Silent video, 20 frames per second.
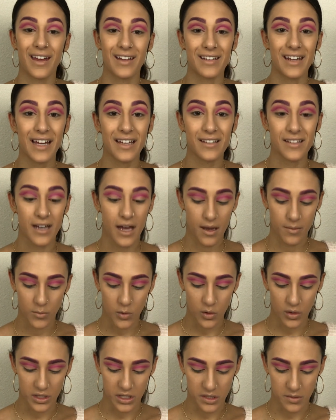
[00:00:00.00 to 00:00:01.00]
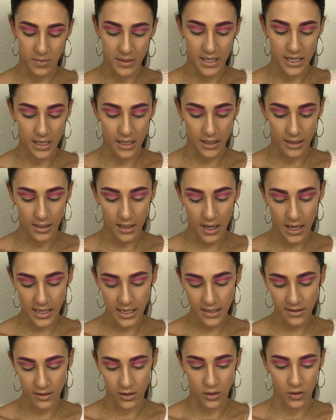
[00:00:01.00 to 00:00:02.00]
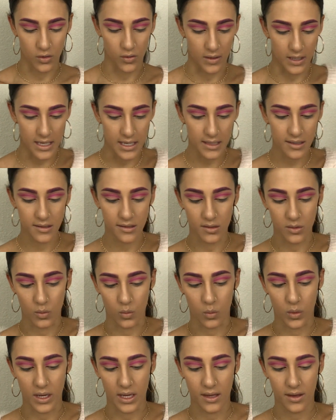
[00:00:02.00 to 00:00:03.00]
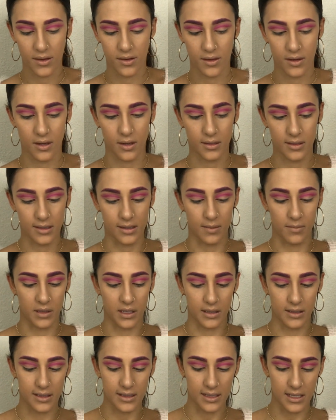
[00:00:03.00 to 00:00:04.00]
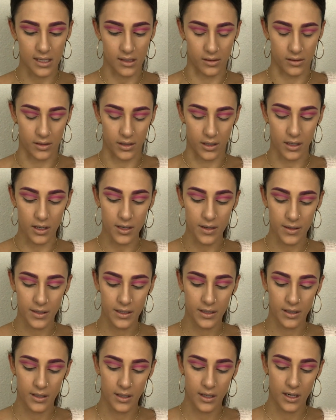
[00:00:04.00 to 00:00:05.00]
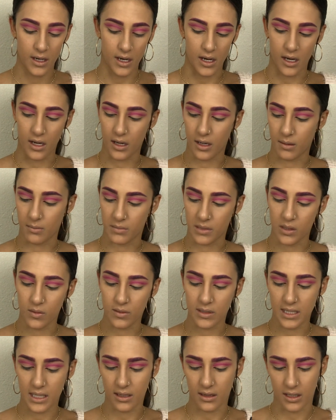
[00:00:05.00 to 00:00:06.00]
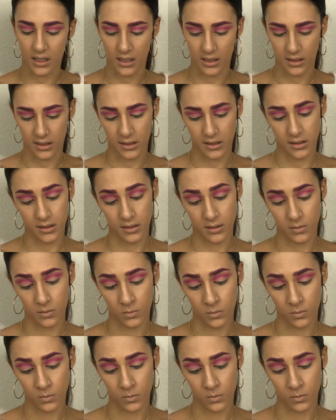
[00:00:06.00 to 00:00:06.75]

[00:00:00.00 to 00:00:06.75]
Next, I'm going to be cutting the crease with some concealer using this.